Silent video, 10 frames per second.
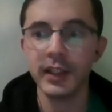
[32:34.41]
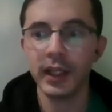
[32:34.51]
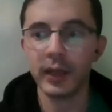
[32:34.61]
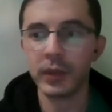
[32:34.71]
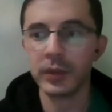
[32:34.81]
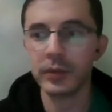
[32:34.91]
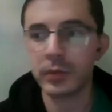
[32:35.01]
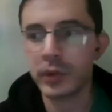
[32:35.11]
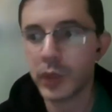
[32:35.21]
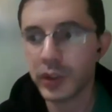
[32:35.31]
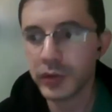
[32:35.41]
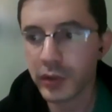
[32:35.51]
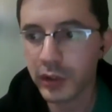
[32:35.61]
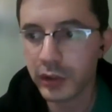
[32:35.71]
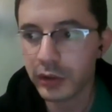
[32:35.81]
And when we
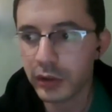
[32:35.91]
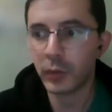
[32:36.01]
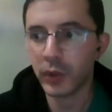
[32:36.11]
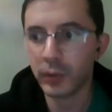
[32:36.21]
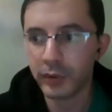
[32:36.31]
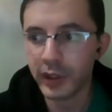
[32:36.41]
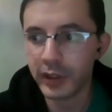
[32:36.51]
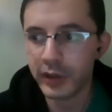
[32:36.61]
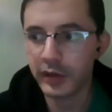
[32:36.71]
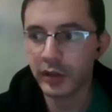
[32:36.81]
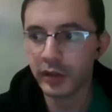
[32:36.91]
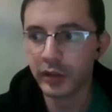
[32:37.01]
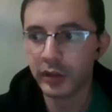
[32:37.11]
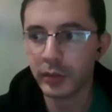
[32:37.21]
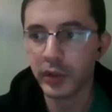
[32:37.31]
took her, we operated
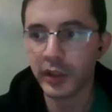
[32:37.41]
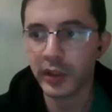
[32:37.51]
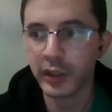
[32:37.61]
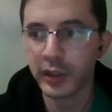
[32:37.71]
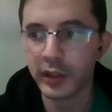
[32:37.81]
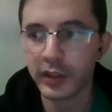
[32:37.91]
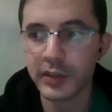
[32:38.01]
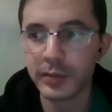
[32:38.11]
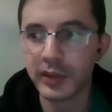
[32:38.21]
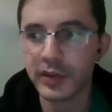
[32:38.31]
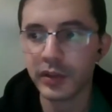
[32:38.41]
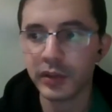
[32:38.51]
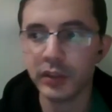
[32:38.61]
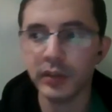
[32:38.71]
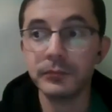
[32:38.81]
her with an expert
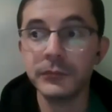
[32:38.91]
surgeon.